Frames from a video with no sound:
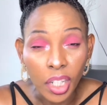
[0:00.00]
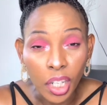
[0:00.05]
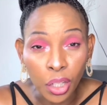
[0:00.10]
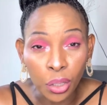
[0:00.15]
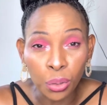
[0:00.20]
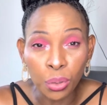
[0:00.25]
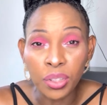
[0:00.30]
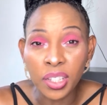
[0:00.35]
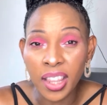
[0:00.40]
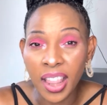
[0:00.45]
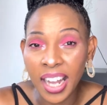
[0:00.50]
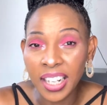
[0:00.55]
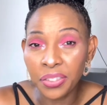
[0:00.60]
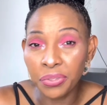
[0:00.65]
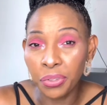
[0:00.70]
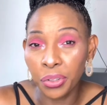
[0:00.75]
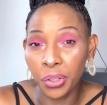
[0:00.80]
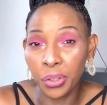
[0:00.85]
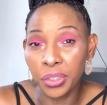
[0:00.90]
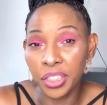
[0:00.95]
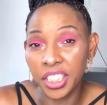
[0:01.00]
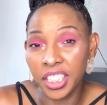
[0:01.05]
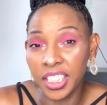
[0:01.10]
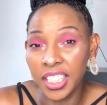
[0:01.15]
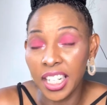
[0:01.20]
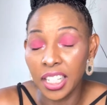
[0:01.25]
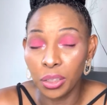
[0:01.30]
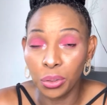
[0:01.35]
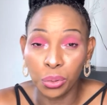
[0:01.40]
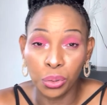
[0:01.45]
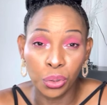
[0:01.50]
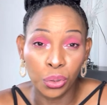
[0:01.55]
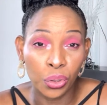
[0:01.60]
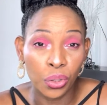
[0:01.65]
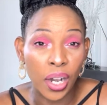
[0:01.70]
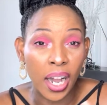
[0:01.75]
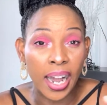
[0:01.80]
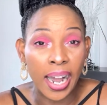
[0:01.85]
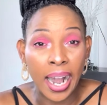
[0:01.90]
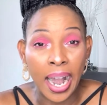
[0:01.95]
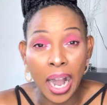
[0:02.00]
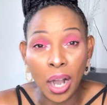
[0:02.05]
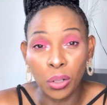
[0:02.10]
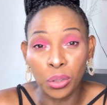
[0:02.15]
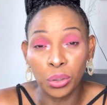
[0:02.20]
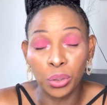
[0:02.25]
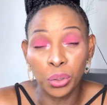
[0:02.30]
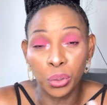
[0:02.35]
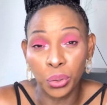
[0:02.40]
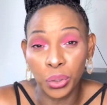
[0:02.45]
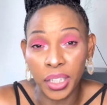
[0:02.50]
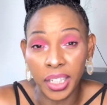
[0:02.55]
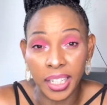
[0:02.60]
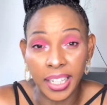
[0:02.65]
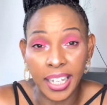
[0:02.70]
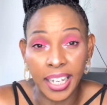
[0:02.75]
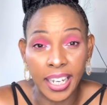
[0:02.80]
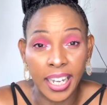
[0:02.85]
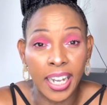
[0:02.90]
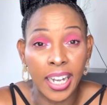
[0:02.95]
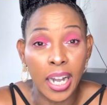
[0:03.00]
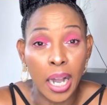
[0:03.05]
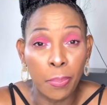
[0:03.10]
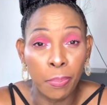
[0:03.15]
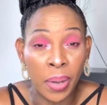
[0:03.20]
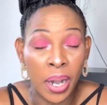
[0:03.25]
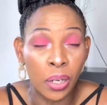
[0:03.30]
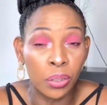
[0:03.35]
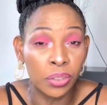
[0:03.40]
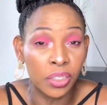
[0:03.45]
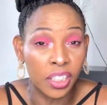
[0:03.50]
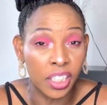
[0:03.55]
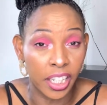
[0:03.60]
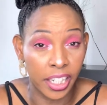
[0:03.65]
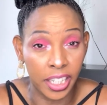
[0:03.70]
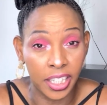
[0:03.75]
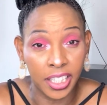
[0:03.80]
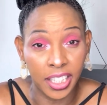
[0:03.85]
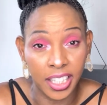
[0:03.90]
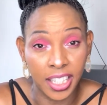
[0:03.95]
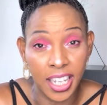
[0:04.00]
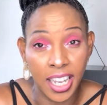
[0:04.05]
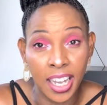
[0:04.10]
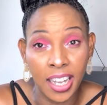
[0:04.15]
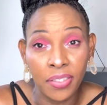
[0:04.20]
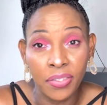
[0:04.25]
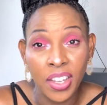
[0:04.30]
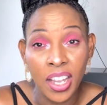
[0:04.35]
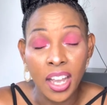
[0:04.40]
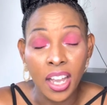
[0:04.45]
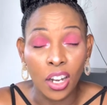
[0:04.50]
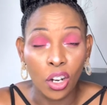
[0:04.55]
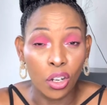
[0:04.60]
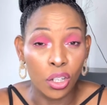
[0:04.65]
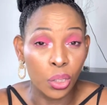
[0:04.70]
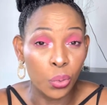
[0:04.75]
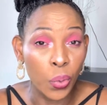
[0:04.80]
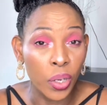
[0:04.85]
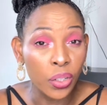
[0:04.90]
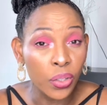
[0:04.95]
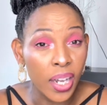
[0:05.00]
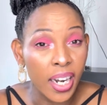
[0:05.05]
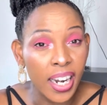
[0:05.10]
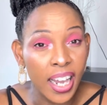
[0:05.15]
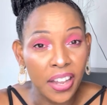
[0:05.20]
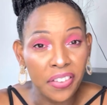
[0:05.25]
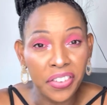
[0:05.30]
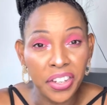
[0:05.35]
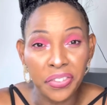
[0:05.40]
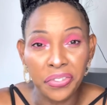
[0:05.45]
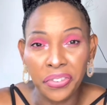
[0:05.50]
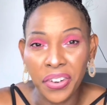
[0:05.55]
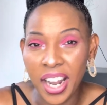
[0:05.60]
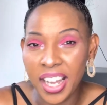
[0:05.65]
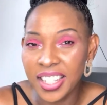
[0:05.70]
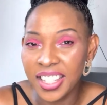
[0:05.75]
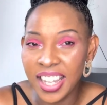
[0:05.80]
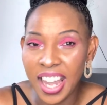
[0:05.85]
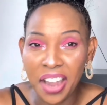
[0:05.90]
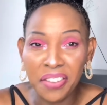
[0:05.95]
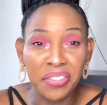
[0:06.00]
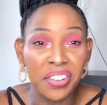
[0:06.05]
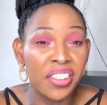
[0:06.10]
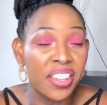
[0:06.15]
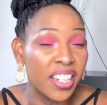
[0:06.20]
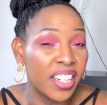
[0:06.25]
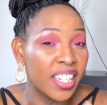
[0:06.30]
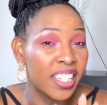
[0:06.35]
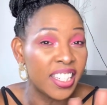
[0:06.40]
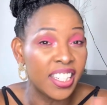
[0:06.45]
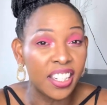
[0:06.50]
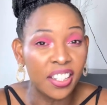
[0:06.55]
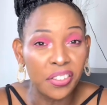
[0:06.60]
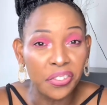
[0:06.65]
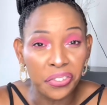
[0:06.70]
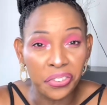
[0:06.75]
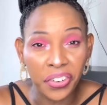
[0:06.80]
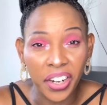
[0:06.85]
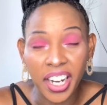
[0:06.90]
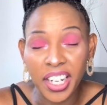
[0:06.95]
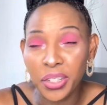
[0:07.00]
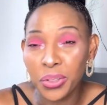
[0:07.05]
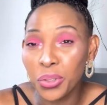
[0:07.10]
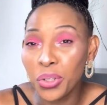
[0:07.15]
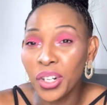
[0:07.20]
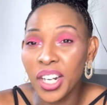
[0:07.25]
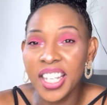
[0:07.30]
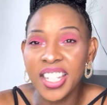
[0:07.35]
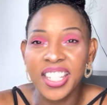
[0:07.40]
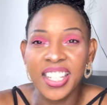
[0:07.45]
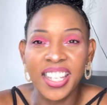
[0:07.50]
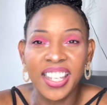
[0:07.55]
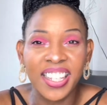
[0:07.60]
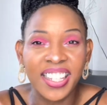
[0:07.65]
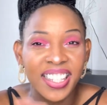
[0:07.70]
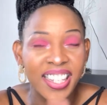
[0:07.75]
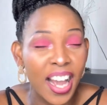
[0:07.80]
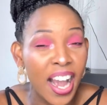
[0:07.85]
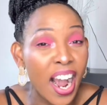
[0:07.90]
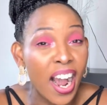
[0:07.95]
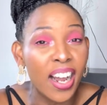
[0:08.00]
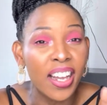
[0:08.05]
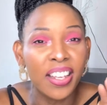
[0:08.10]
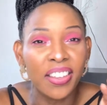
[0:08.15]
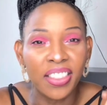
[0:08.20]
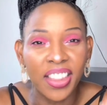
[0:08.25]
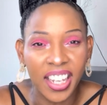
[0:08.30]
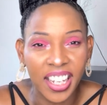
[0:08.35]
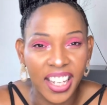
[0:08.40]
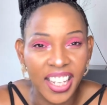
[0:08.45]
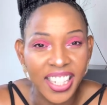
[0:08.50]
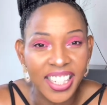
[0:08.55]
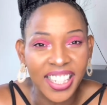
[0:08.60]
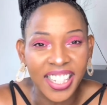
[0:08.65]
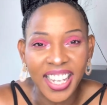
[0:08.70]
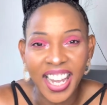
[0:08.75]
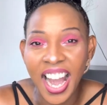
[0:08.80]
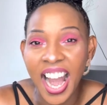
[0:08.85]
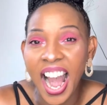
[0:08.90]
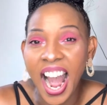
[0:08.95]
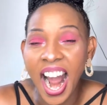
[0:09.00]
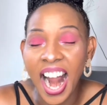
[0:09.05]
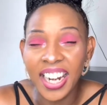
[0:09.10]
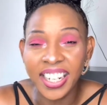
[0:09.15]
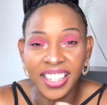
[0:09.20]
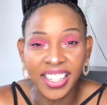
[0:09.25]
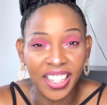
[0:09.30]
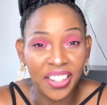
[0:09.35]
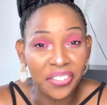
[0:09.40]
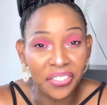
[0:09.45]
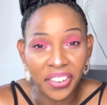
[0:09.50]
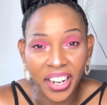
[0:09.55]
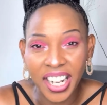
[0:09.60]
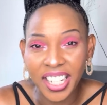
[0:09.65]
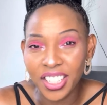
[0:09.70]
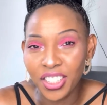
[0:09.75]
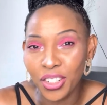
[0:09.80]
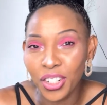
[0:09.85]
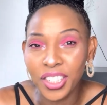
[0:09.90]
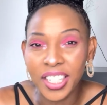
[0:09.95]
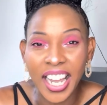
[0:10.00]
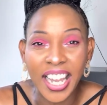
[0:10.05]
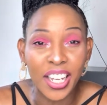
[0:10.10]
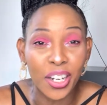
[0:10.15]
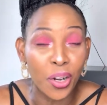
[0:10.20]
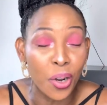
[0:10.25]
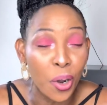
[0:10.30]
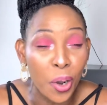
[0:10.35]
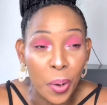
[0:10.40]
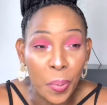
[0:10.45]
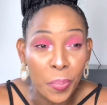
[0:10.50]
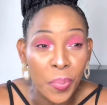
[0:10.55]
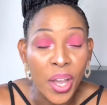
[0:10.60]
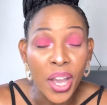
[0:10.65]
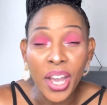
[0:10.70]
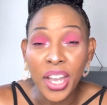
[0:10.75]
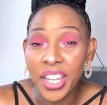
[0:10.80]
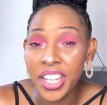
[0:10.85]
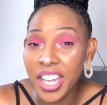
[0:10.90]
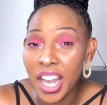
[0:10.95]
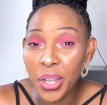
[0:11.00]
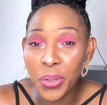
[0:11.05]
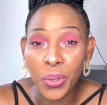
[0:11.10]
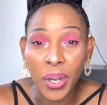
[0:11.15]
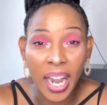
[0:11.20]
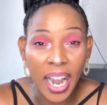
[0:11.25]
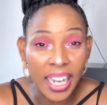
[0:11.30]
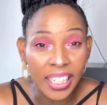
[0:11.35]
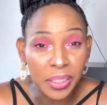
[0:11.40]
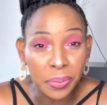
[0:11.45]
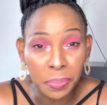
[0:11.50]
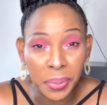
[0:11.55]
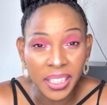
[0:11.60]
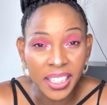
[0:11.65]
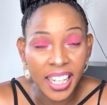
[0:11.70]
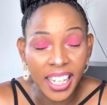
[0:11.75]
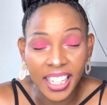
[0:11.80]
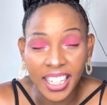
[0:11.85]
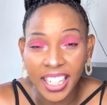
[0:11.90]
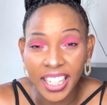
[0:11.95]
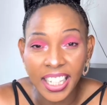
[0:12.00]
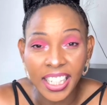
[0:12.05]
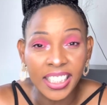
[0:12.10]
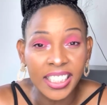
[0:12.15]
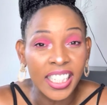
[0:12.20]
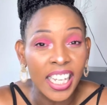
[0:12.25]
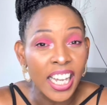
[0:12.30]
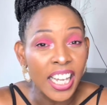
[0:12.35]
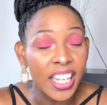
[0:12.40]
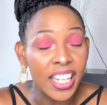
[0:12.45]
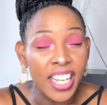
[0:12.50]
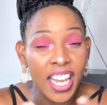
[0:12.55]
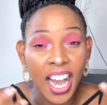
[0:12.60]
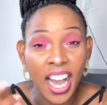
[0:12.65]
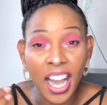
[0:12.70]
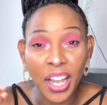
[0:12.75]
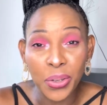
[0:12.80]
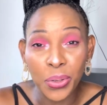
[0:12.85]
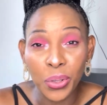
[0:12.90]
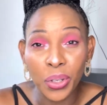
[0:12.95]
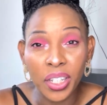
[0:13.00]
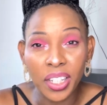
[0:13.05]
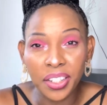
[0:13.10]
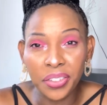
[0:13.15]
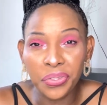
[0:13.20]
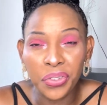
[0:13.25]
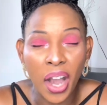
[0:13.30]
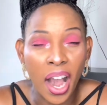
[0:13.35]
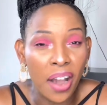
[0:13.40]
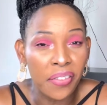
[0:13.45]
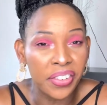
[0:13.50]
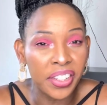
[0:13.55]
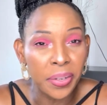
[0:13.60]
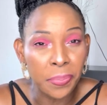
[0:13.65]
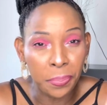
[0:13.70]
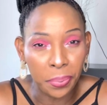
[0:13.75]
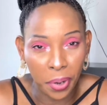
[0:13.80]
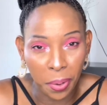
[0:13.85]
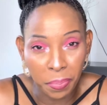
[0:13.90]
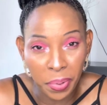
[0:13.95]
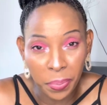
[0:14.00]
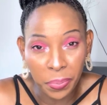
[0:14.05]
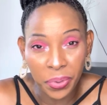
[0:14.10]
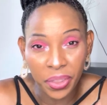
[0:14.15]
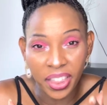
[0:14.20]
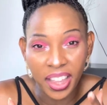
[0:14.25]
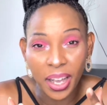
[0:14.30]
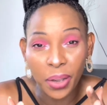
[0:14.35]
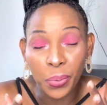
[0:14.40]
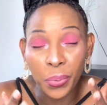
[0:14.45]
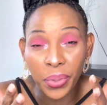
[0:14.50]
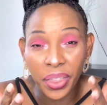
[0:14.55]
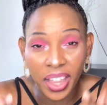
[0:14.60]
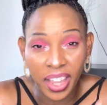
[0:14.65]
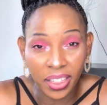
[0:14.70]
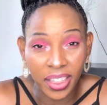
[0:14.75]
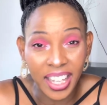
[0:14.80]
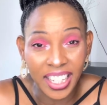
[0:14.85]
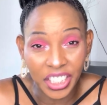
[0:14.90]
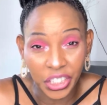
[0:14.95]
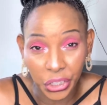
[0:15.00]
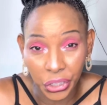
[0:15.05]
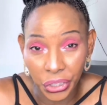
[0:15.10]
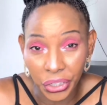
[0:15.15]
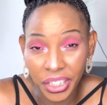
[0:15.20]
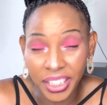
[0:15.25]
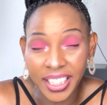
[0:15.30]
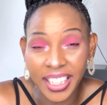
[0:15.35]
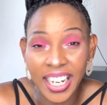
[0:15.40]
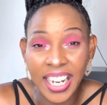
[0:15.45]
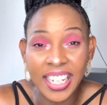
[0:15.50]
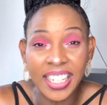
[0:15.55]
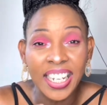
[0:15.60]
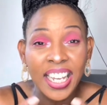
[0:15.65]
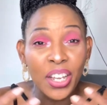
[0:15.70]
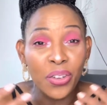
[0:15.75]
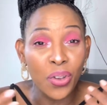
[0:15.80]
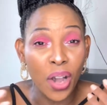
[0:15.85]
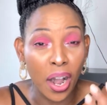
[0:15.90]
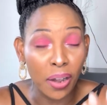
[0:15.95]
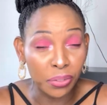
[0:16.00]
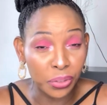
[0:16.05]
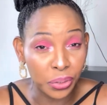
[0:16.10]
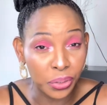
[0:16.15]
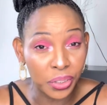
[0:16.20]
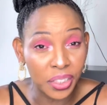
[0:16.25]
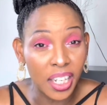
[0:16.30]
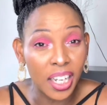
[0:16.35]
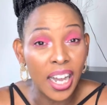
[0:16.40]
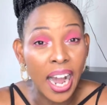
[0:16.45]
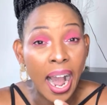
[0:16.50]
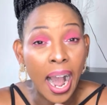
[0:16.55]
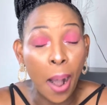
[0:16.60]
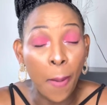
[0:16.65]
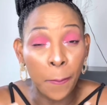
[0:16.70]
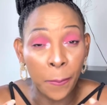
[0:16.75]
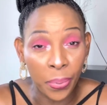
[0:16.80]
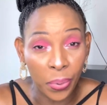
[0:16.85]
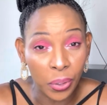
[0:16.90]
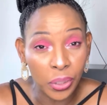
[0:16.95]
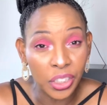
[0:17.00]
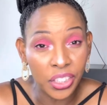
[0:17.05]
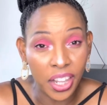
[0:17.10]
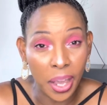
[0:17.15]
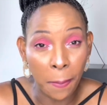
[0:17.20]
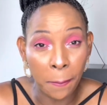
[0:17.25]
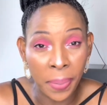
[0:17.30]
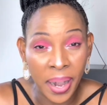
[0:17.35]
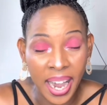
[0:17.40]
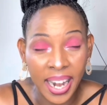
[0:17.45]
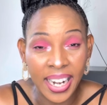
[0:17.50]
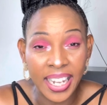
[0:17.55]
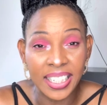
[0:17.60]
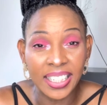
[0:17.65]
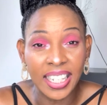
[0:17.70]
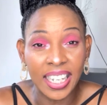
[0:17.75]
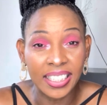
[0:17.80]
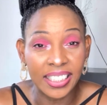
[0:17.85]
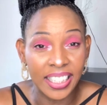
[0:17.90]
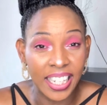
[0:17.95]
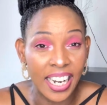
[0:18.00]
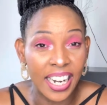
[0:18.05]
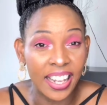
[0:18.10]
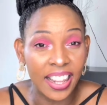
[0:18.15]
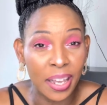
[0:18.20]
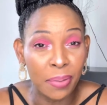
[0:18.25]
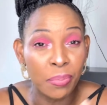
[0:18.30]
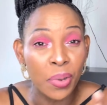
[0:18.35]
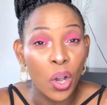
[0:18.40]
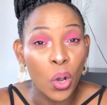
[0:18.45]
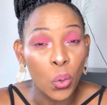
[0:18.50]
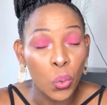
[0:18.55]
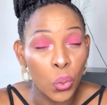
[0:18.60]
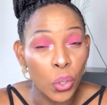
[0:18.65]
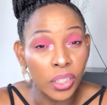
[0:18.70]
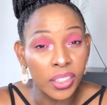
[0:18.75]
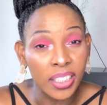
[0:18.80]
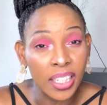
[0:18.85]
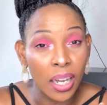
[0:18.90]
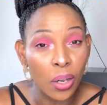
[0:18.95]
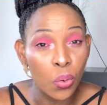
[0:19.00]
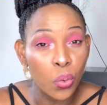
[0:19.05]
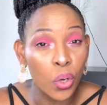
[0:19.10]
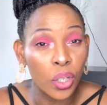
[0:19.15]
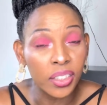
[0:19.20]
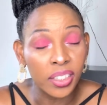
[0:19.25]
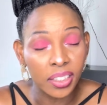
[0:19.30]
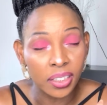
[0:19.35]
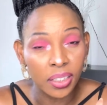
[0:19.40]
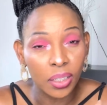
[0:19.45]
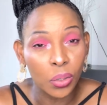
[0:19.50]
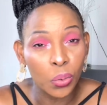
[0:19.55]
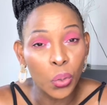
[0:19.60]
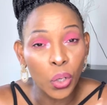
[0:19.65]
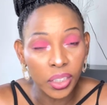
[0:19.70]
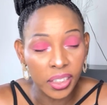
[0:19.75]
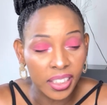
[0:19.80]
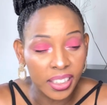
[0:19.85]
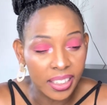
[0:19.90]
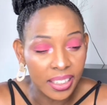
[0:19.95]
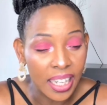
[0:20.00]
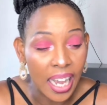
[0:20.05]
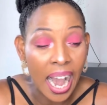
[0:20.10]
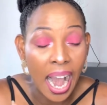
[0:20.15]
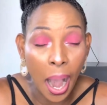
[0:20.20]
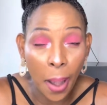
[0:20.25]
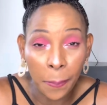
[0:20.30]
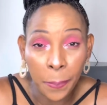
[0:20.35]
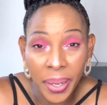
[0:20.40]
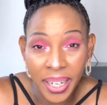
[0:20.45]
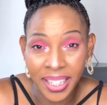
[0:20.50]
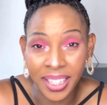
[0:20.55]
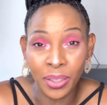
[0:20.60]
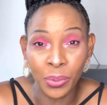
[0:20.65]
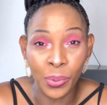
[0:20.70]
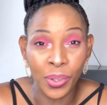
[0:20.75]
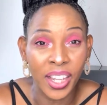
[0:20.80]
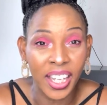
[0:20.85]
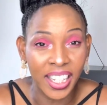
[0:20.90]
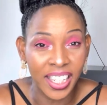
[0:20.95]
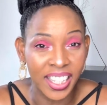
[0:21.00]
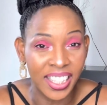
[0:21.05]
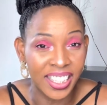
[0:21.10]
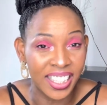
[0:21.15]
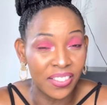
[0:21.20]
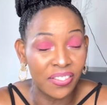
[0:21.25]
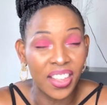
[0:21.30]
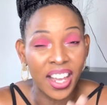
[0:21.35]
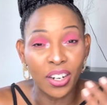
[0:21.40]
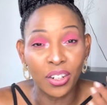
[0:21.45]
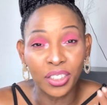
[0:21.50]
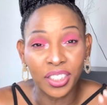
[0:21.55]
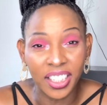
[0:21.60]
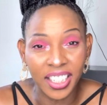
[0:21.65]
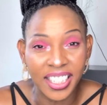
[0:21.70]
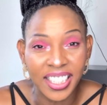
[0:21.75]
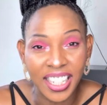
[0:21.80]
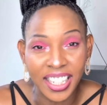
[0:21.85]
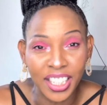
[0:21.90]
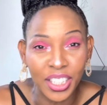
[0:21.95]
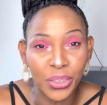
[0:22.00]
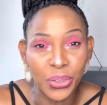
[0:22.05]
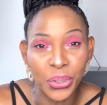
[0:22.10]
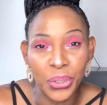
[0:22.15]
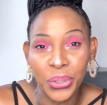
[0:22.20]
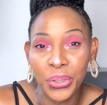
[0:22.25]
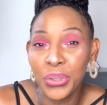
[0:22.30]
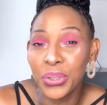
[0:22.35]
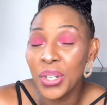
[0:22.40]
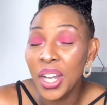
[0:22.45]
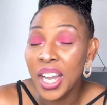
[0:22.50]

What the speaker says: do that volunteer to know how to care about kids, yeah? Because when you're alive in France, everything is different. You're gonna see the kids here are different, not like home. Here you can't beat the kids. Yeah, if you have any problem with the children, you have to approach their parents and tell them what's happening with the kids. If they're not listening to you,